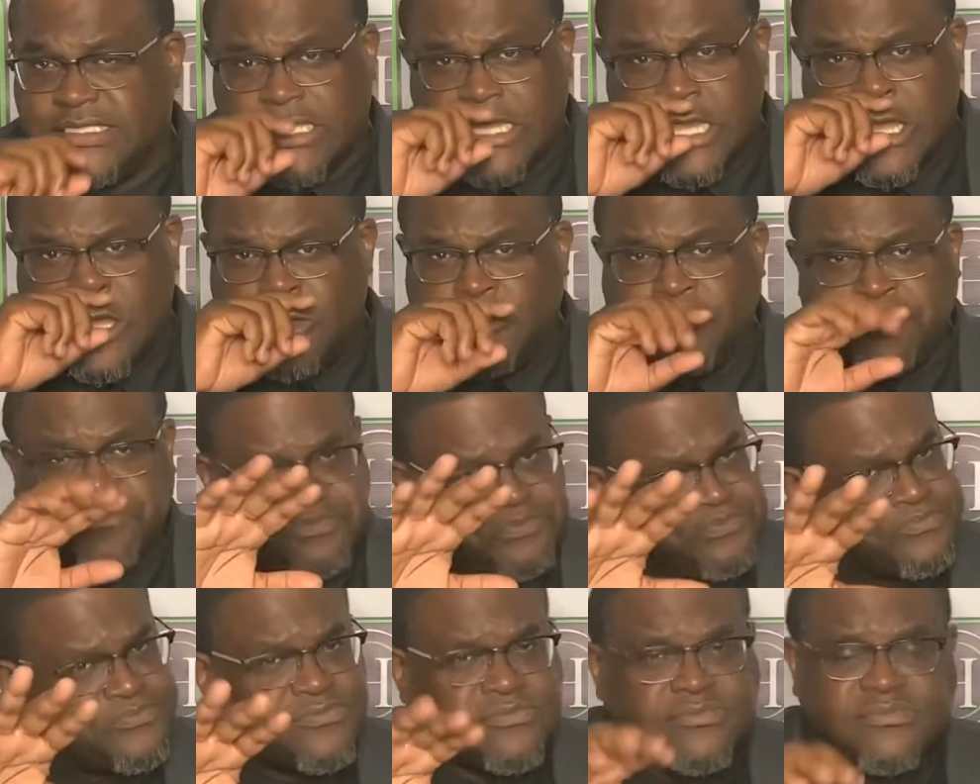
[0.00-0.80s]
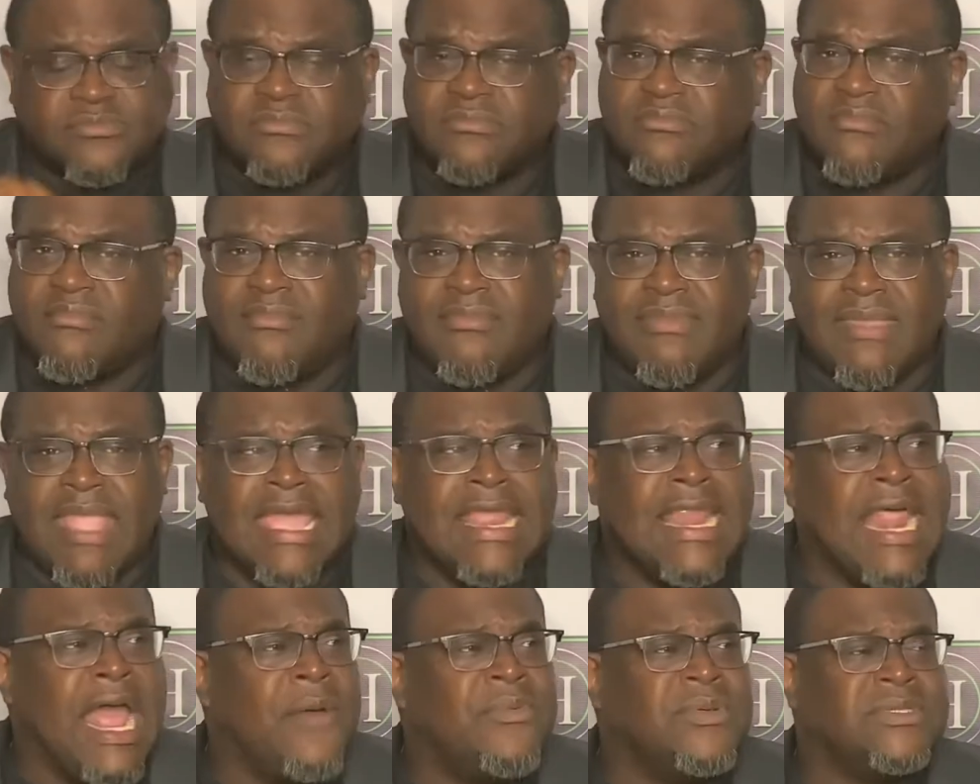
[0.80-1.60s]
ago
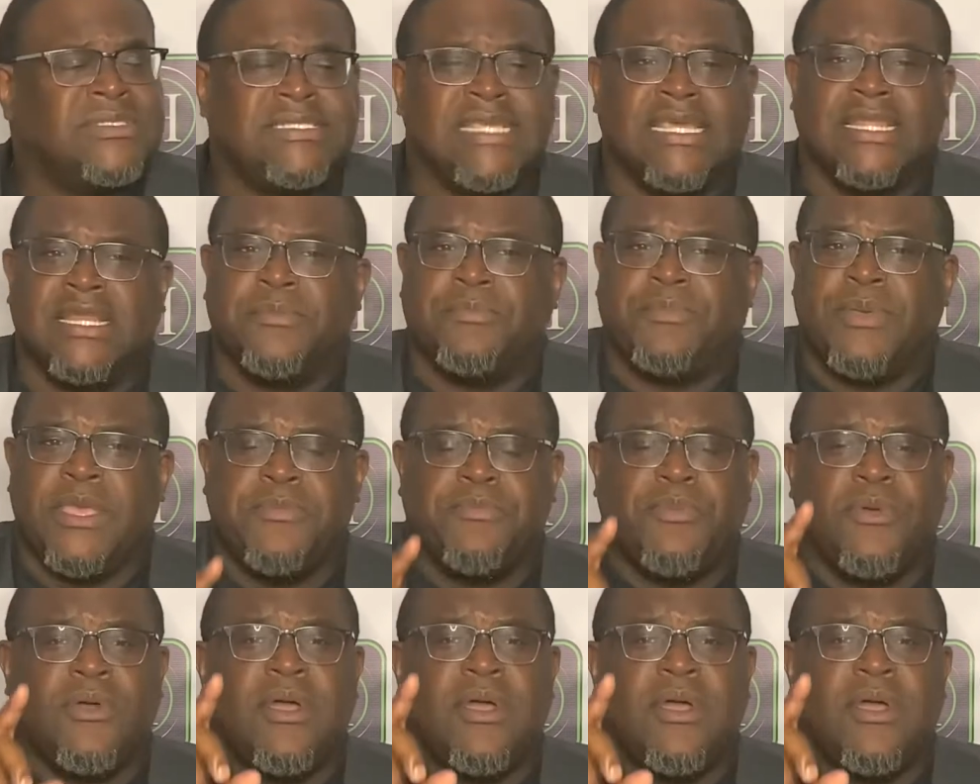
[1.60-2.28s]
and I was telling people,